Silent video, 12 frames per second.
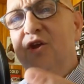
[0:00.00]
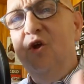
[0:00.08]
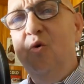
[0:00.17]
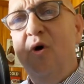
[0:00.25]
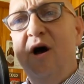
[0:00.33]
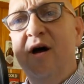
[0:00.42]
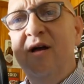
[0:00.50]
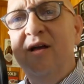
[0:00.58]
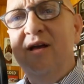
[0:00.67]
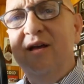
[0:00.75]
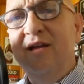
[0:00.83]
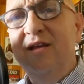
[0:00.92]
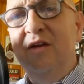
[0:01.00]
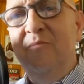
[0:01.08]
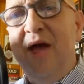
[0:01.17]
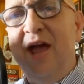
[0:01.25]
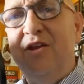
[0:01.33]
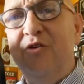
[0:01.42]
Give
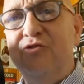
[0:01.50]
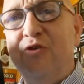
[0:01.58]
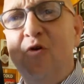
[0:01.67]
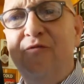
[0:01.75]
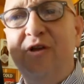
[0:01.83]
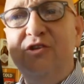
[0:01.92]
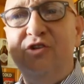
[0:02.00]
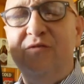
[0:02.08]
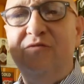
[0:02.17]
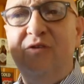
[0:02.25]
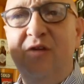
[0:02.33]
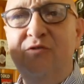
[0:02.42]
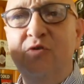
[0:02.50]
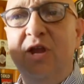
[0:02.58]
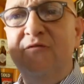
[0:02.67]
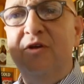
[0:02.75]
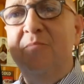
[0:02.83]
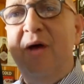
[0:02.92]
back your trophies. Have you
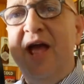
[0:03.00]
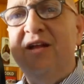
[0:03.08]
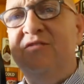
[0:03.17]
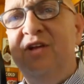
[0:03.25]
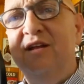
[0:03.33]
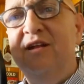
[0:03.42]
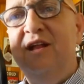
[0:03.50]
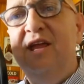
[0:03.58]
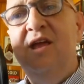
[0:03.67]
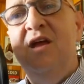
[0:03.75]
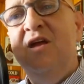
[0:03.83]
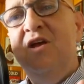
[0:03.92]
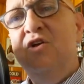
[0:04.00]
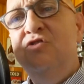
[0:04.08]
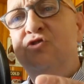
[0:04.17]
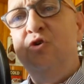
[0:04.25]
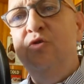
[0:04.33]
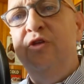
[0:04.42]
given back dignity
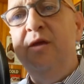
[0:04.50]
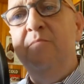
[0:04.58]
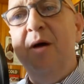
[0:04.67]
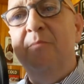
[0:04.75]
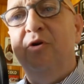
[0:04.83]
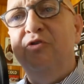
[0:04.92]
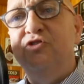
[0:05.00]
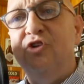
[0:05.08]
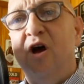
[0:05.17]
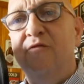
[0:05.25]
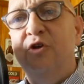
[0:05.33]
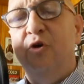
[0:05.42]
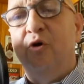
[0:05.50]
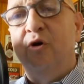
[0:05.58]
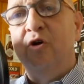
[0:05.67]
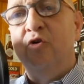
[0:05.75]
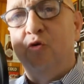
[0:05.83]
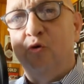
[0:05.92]
to the members of
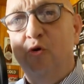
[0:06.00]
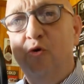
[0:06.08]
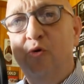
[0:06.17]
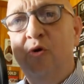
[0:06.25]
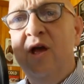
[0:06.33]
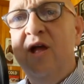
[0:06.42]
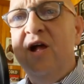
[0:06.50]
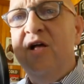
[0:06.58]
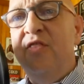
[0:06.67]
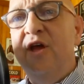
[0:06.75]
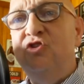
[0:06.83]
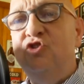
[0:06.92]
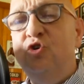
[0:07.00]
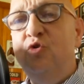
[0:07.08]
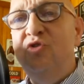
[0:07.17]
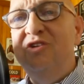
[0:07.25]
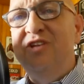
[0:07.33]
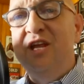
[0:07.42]
your crew that
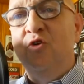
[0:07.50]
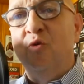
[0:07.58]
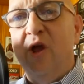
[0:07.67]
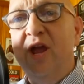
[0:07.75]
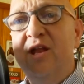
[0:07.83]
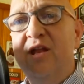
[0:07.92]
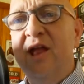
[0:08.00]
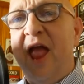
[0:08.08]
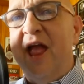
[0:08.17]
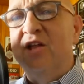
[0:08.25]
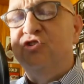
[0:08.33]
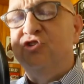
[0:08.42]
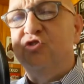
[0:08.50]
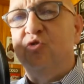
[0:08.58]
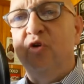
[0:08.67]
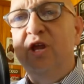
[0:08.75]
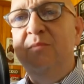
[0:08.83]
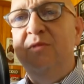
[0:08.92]
you degraded and
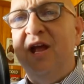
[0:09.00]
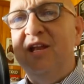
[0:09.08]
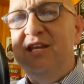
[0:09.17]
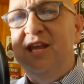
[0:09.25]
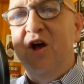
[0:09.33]
screamed and